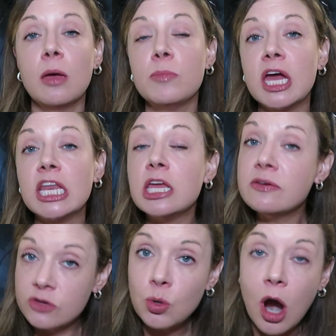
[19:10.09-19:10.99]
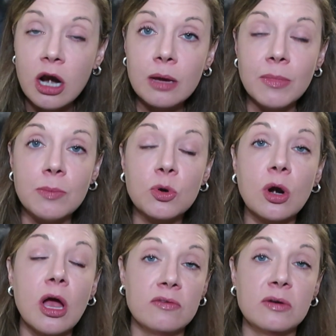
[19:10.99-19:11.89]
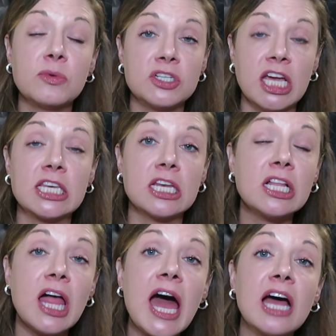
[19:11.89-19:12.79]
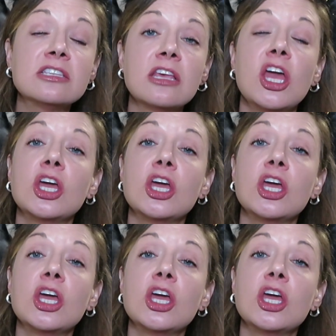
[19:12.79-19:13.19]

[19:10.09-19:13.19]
But if you are a member of a protected class,